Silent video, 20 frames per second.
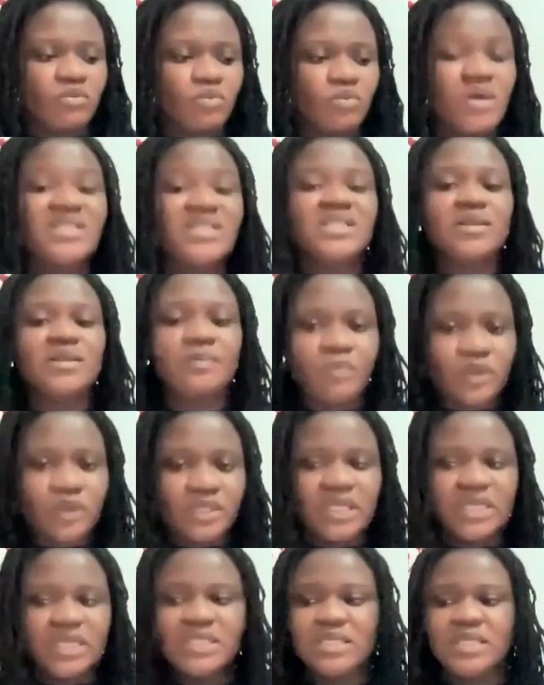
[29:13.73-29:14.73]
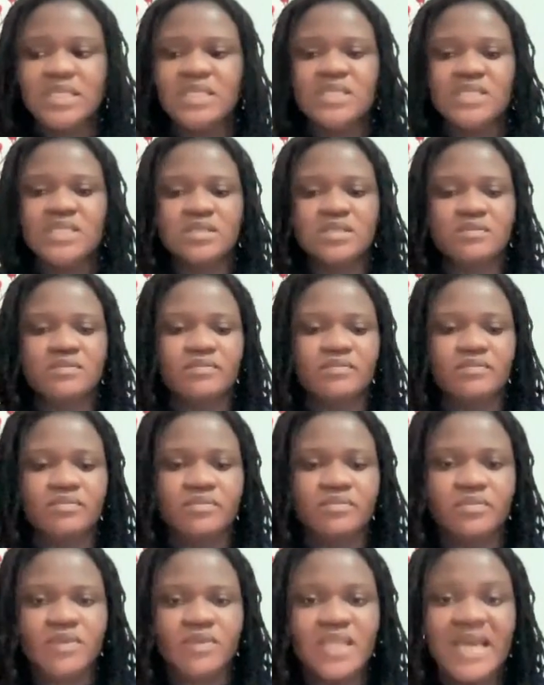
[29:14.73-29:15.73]
What's important is
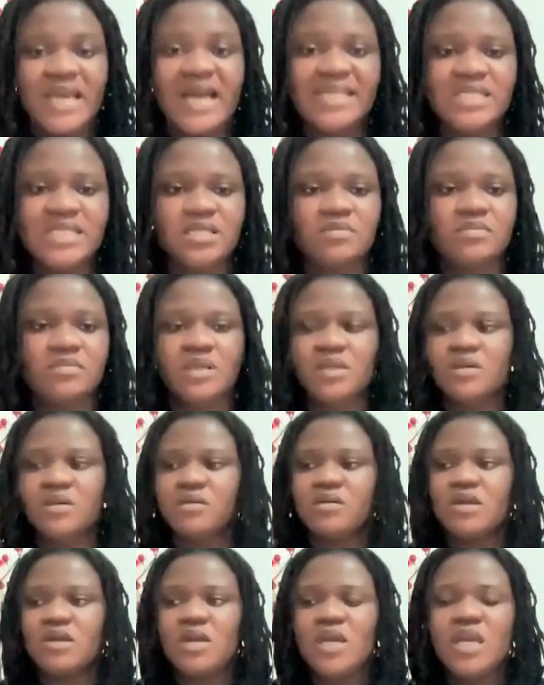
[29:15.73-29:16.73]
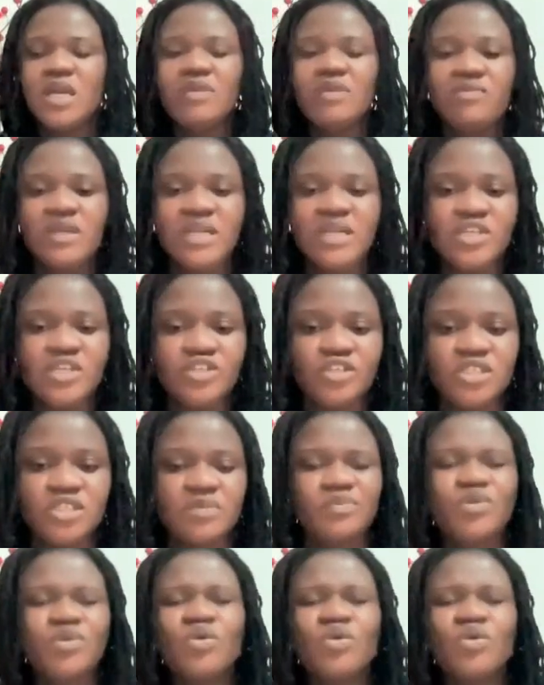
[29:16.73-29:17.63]
there has to be a relationship.